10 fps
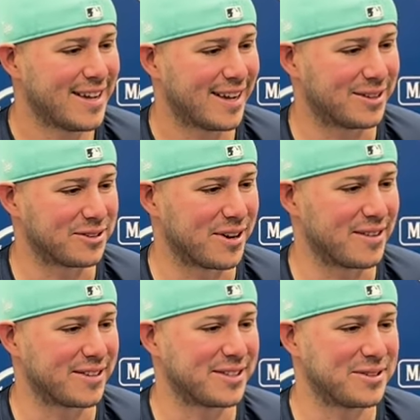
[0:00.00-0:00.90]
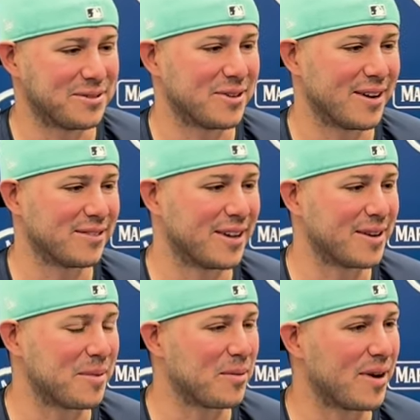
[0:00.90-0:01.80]
I was driving to Driveline,
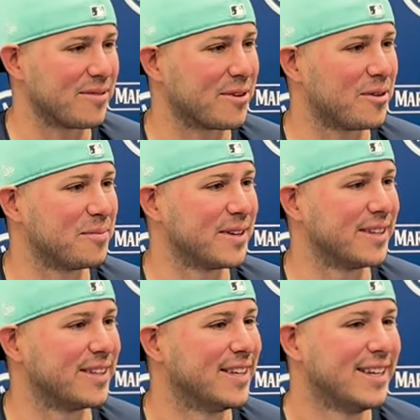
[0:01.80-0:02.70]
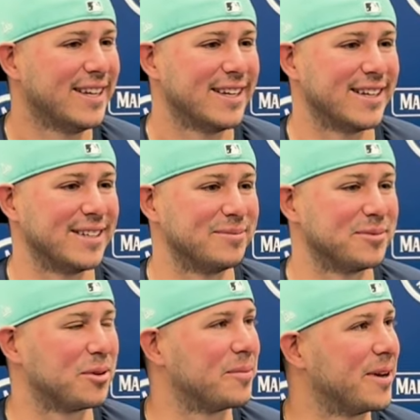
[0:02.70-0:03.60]
and my wife called me and
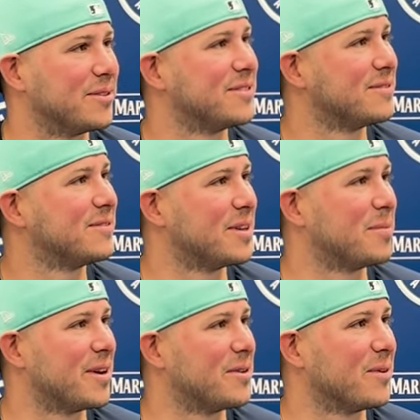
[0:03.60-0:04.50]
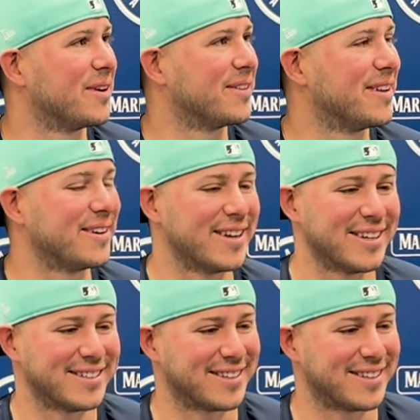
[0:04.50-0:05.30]
told me I was in my underwear on the internet. So.